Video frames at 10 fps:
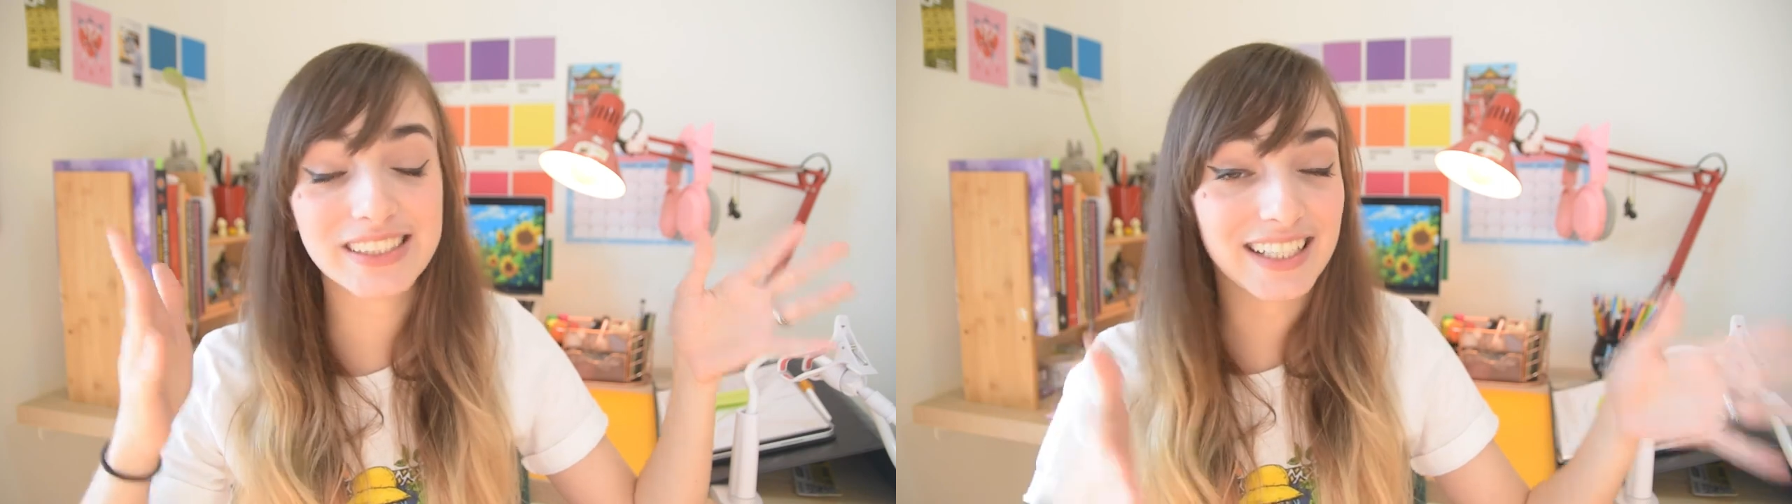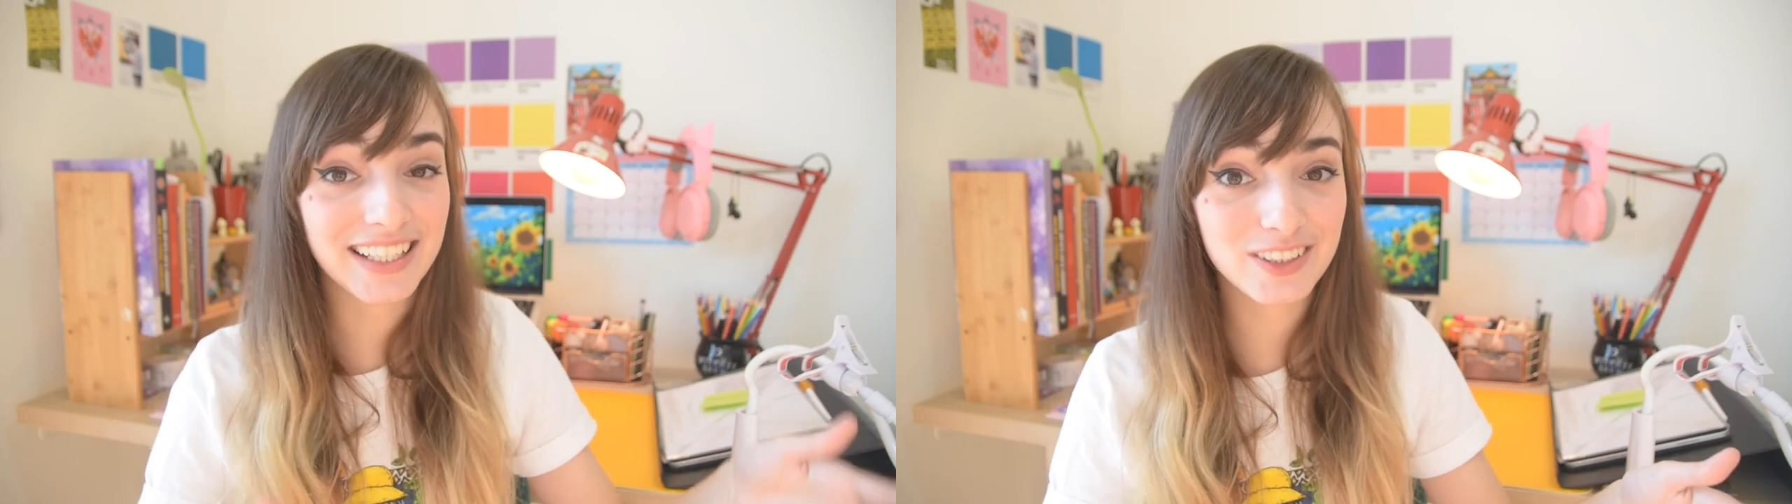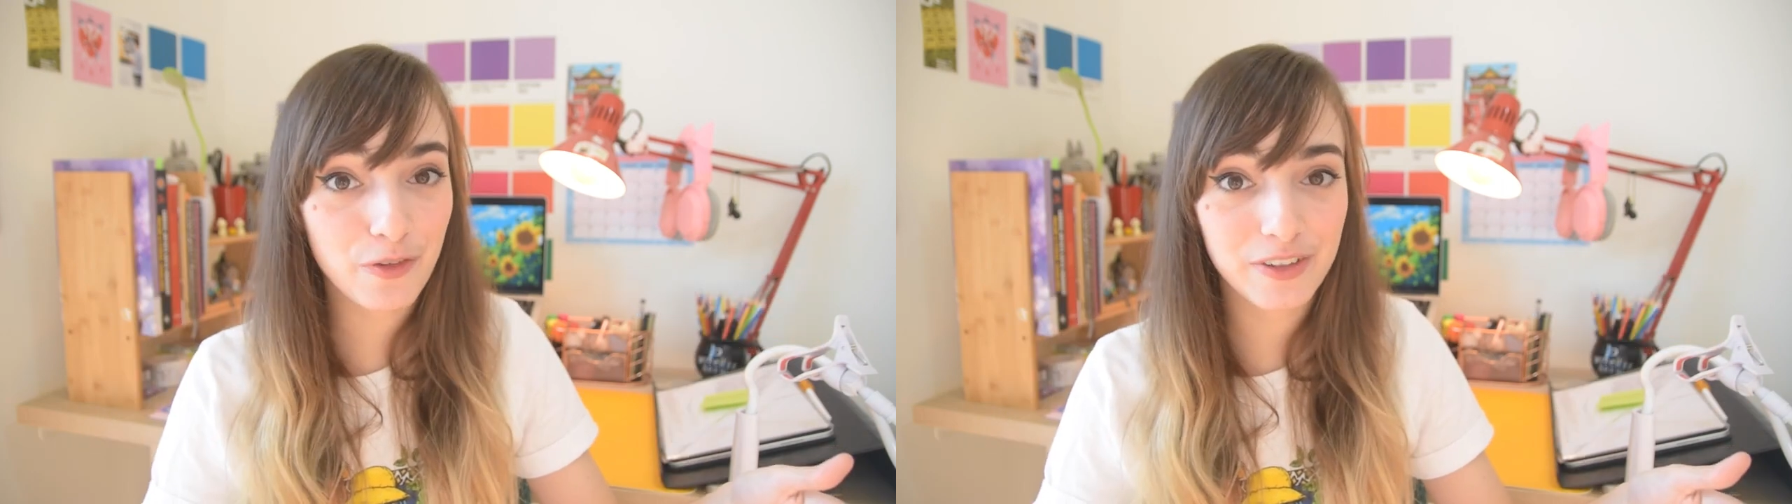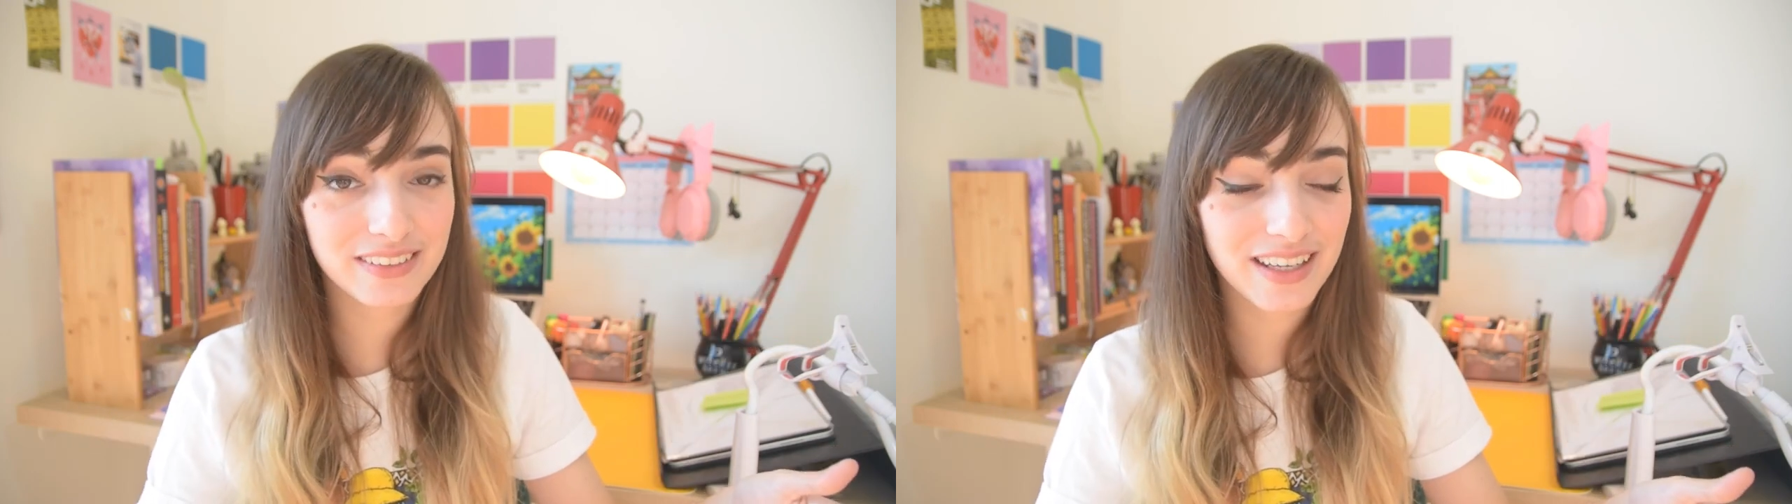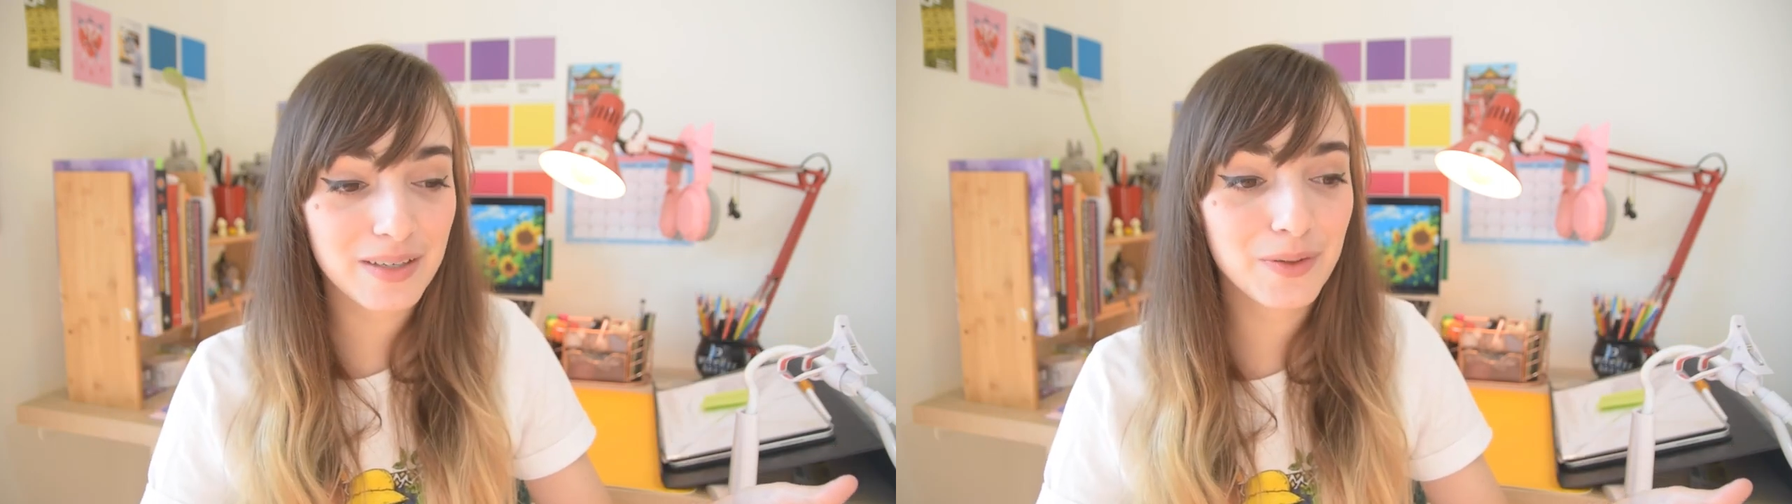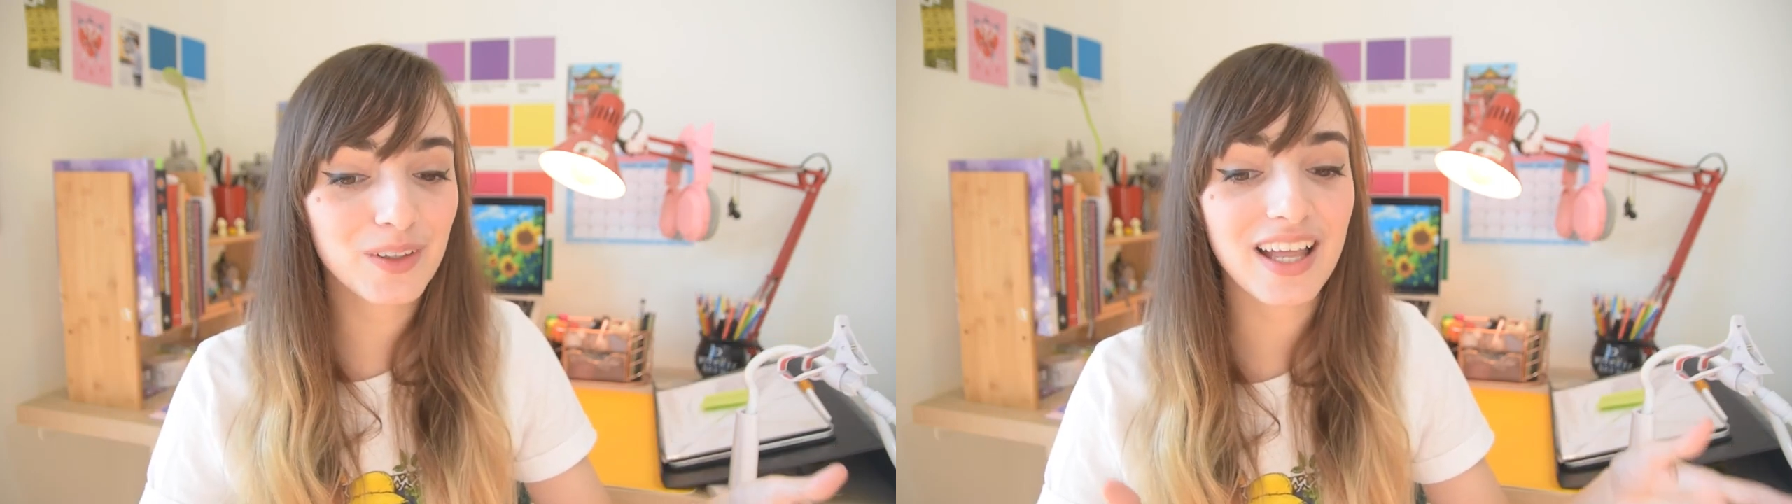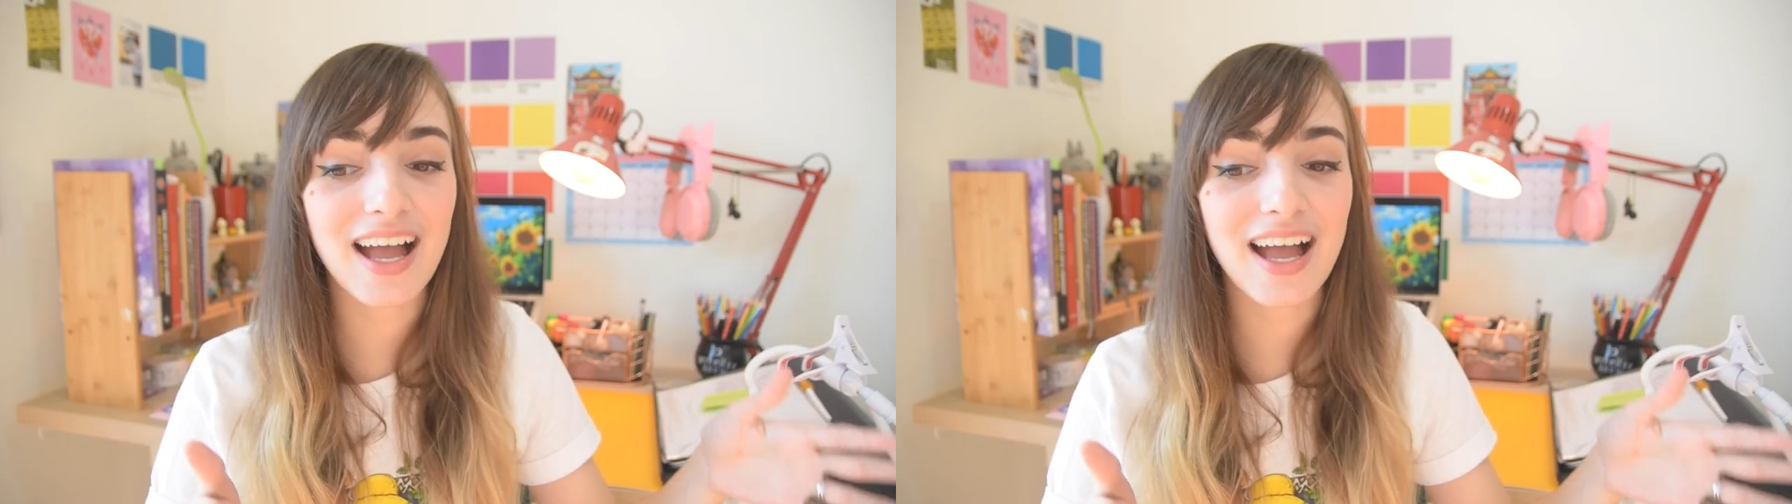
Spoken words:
the end of the table